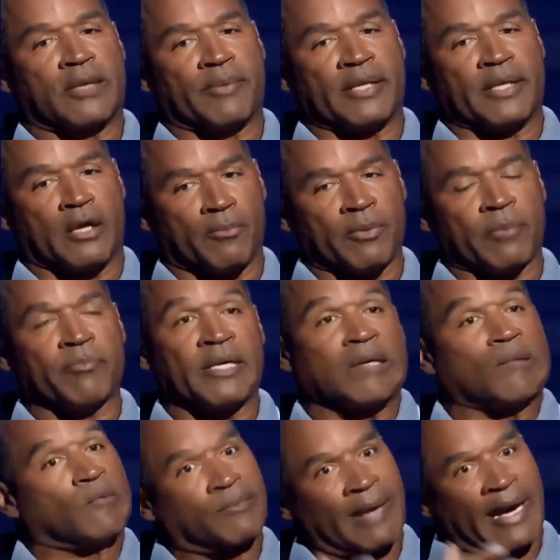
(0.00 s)
of Fame in
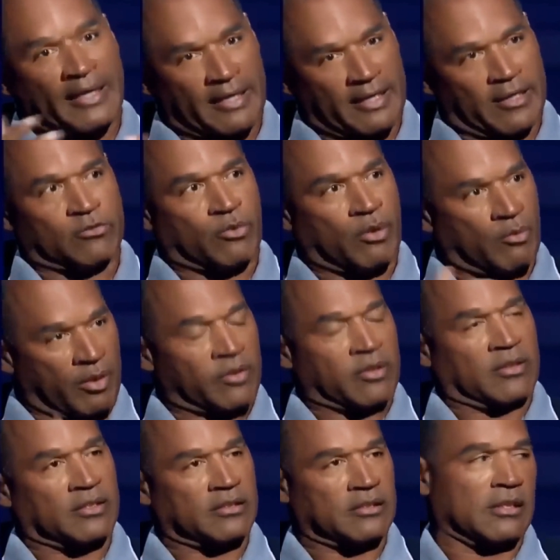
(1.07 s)
1985,
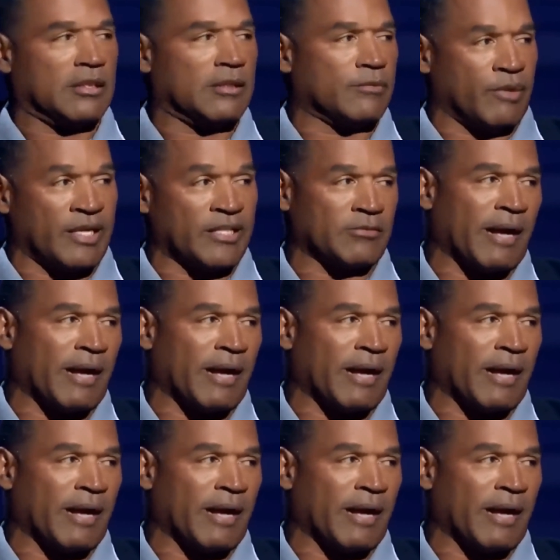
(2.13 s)
cementing his legacy